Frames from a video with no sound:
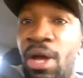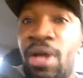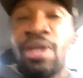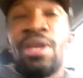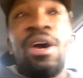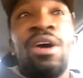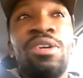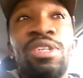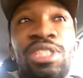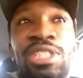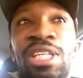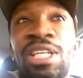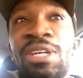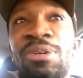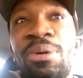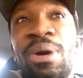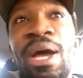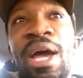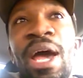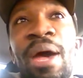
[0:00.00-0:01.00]
Y'all
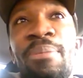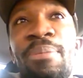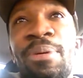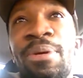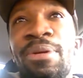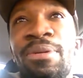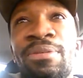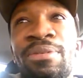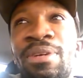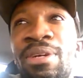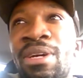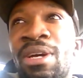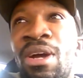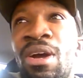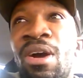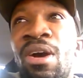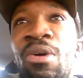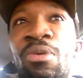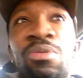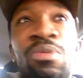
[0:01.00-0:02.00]
seen what happened
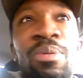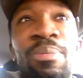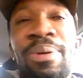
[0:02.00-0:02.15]
when